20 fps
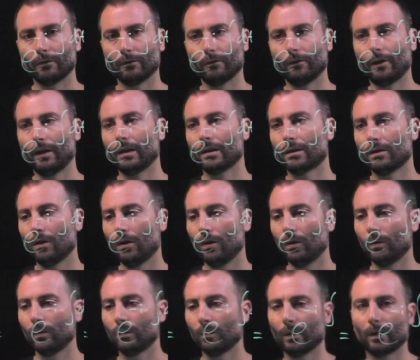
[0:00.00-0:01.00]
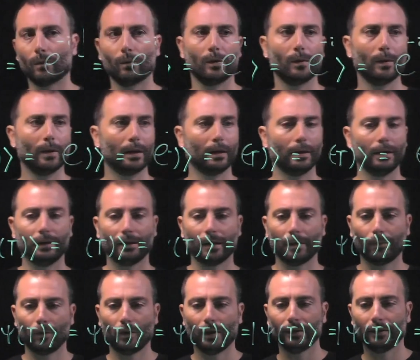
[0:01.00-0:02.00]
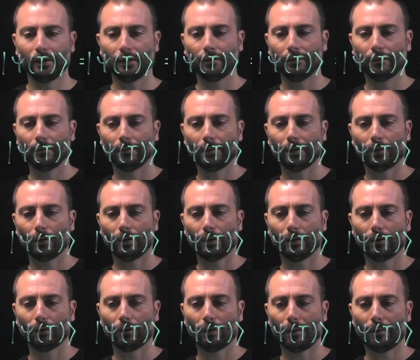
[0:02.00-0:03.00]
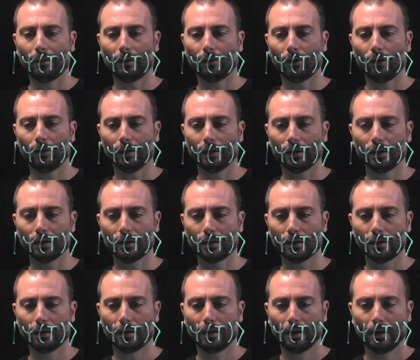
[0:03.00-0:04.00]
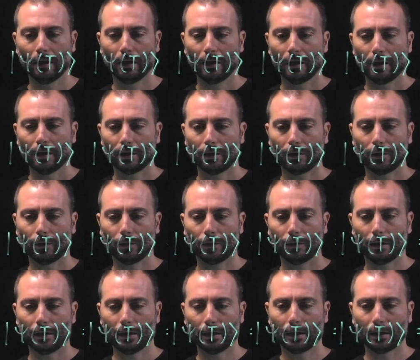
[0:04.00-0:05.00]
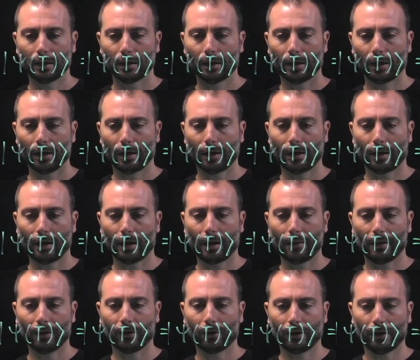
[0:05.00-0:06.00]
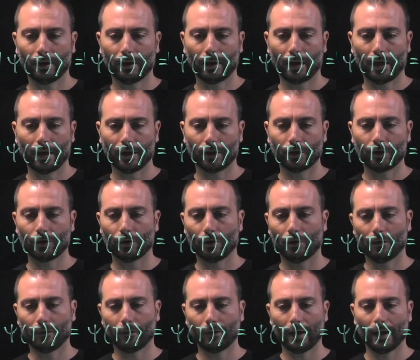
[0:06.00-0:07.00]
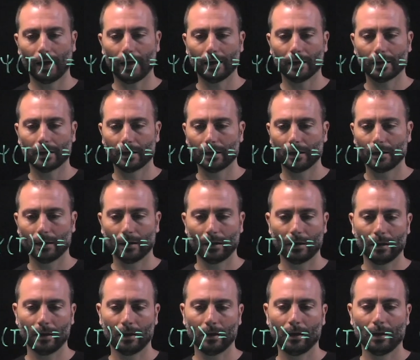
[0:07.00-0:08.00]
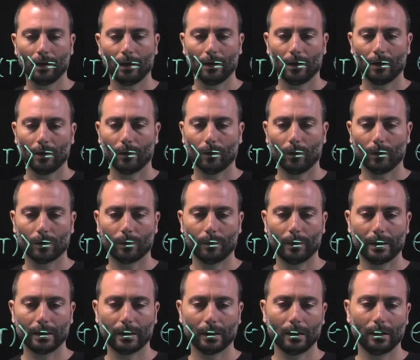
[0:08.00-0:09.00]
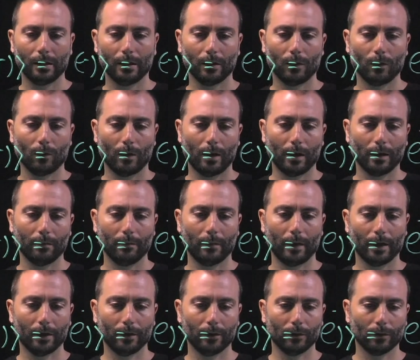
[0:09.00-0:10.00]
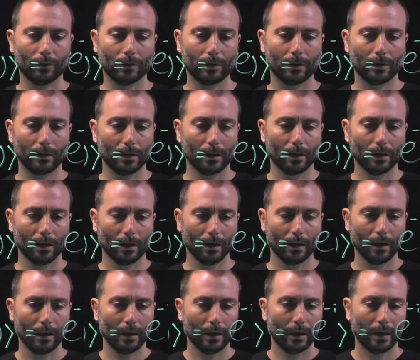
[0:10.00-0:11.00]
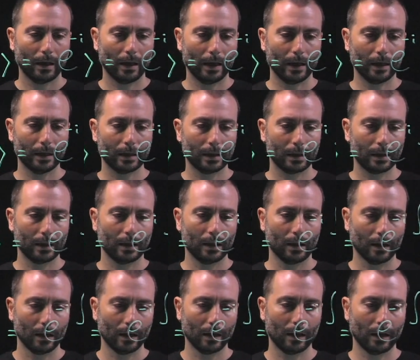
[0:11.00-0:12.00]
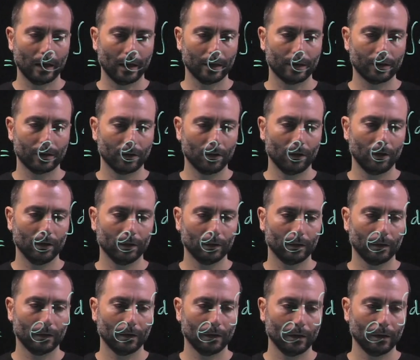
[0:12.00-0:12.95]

very slow, where we were interpolating between two Hamiltonians. So this Hamiltonian H of S was basically 1 minus S H naught